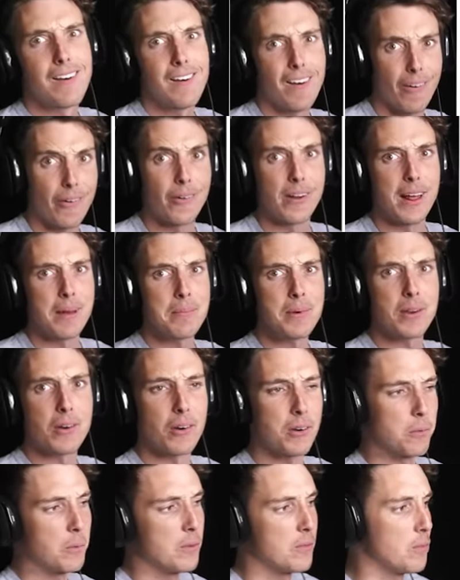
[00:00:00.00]
already am a
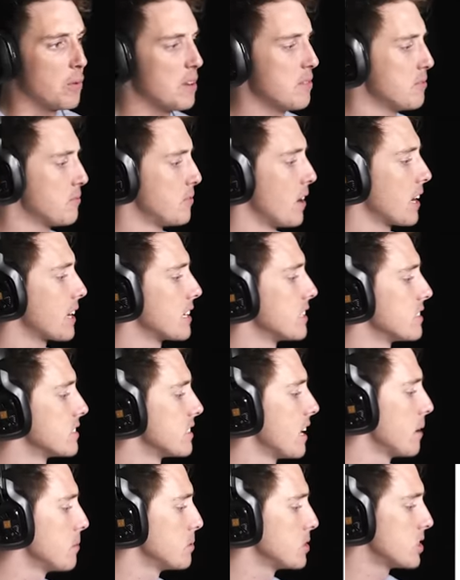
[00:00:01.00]
god. We, we've fucking
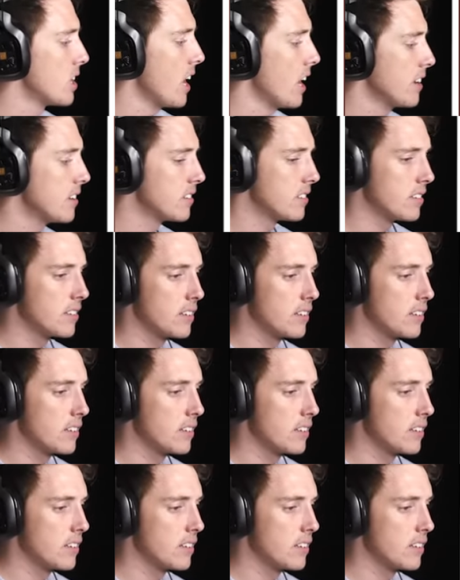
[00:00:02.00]
established that.